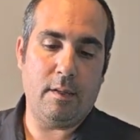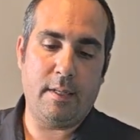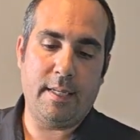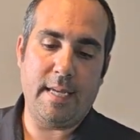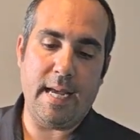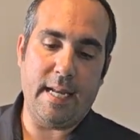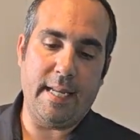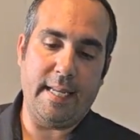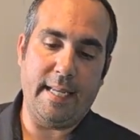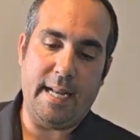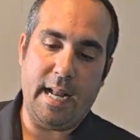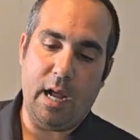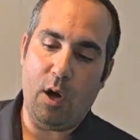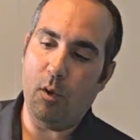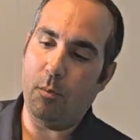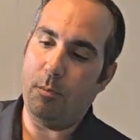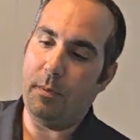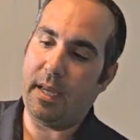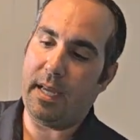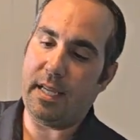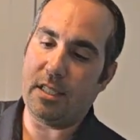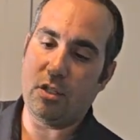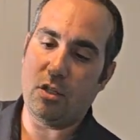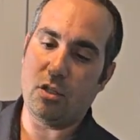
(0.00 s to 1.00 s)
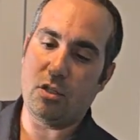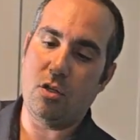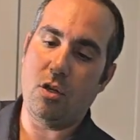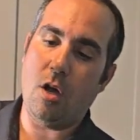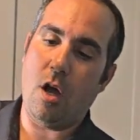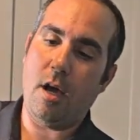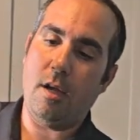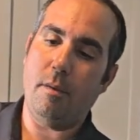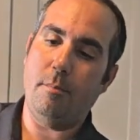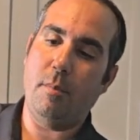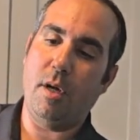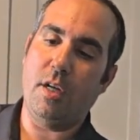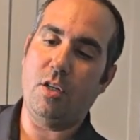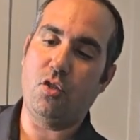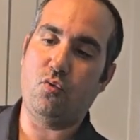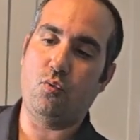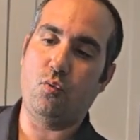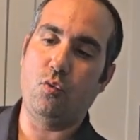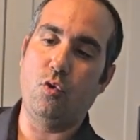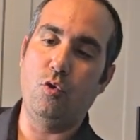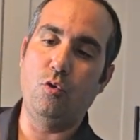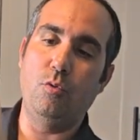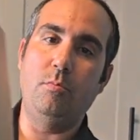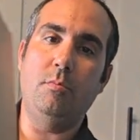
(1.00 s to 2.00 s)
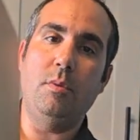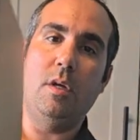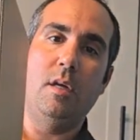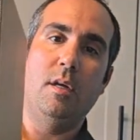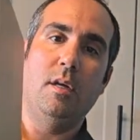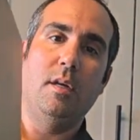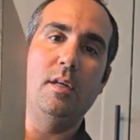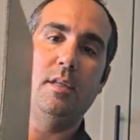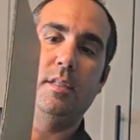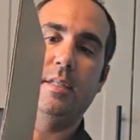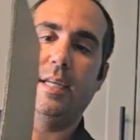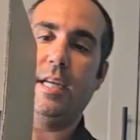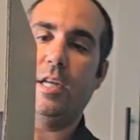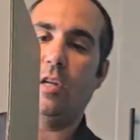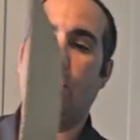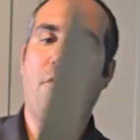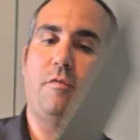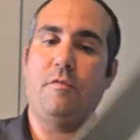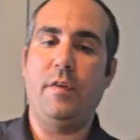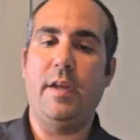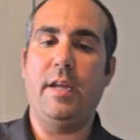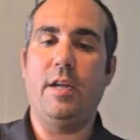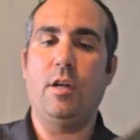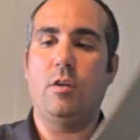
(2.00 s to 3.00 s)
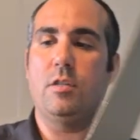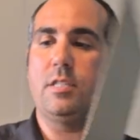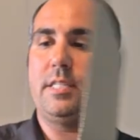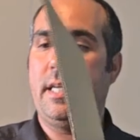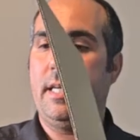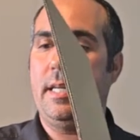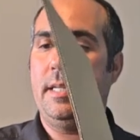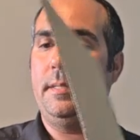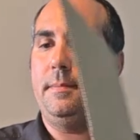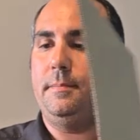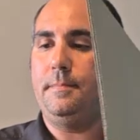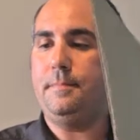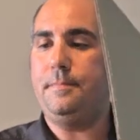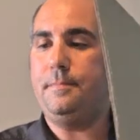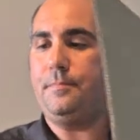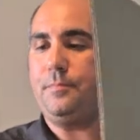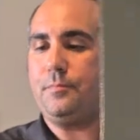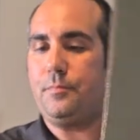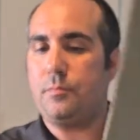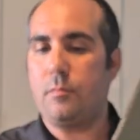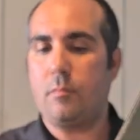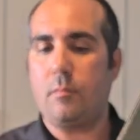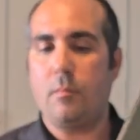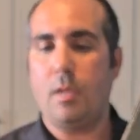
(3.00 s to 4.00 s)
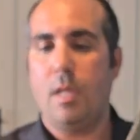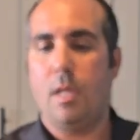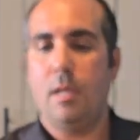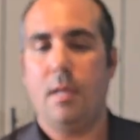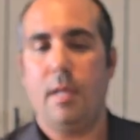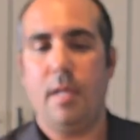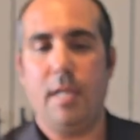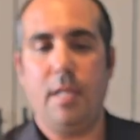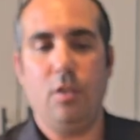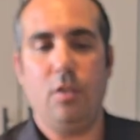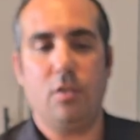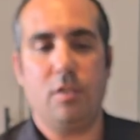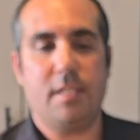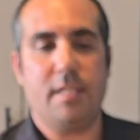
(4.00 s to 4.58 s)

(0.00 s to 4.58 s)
getting it out because there's not much room to get your fingers in. And you'll